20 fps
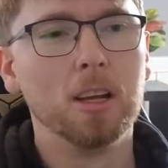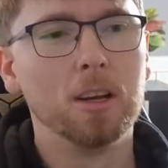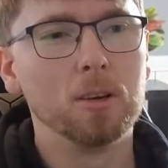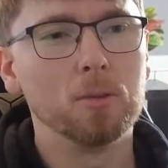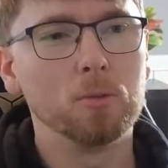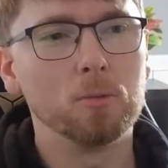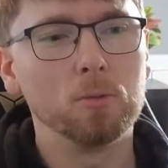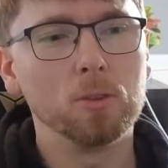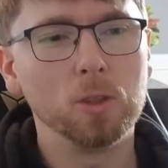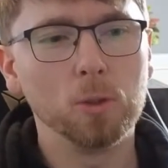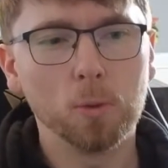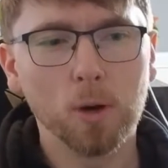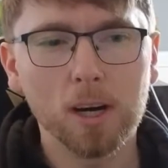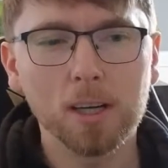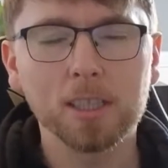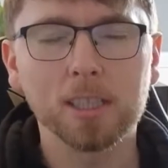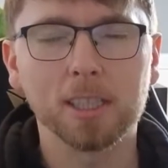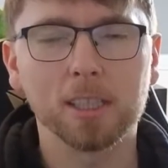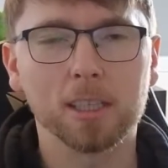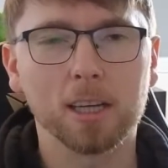you are
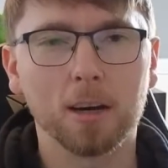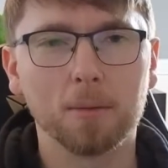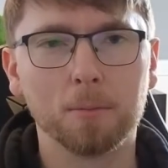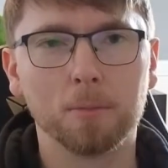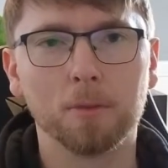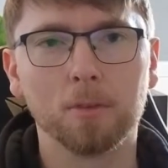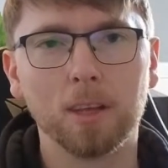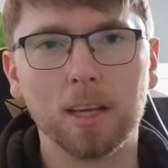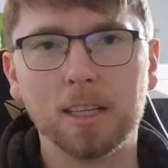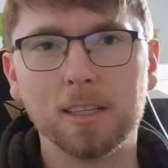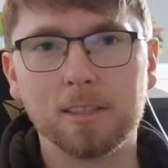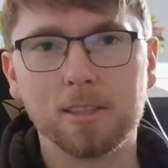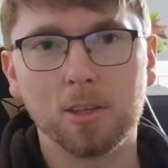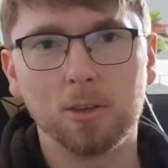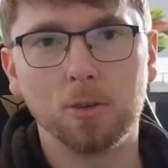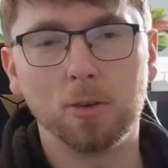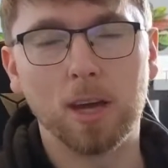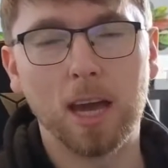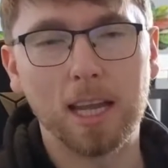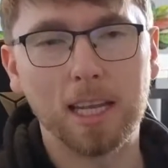going to come
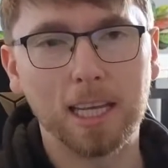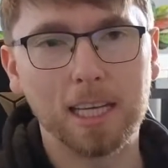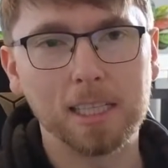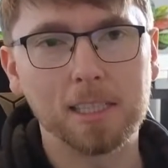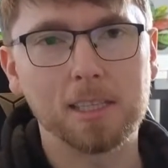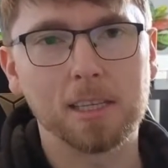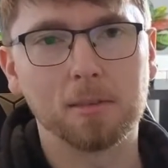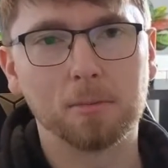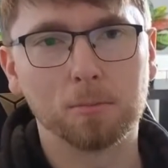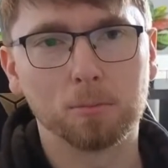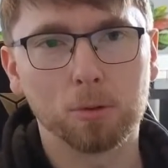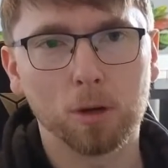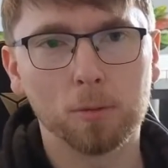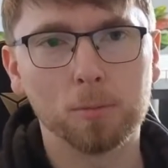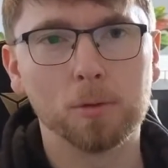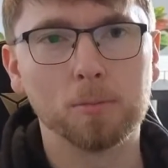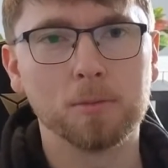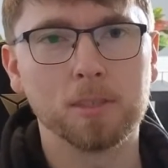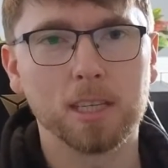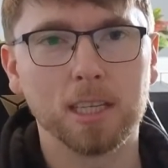into headaches and
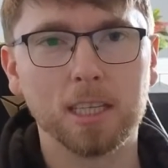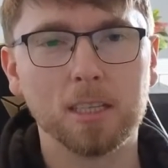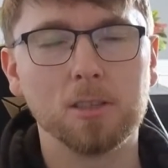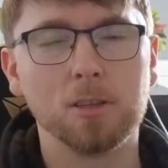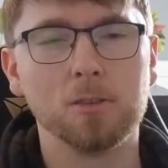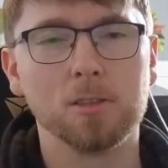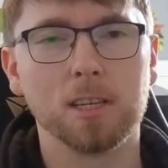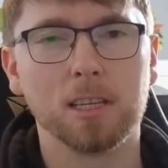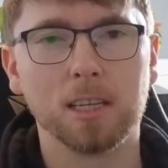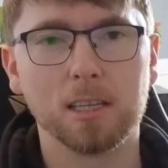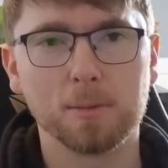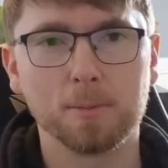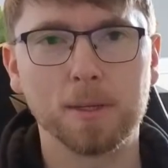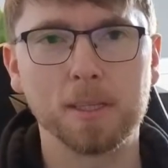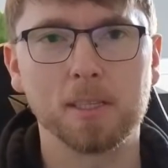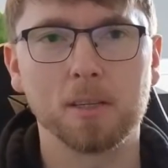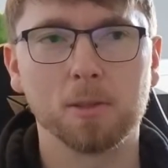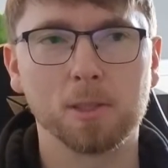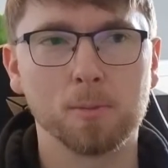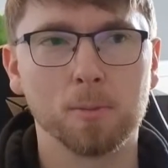problems and issues in this
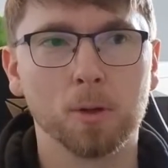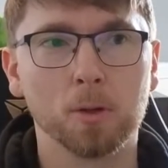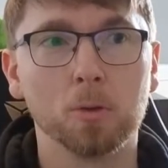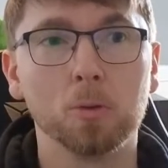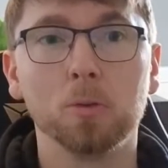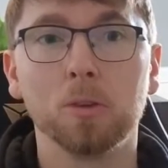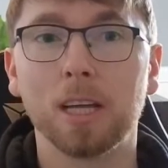business model.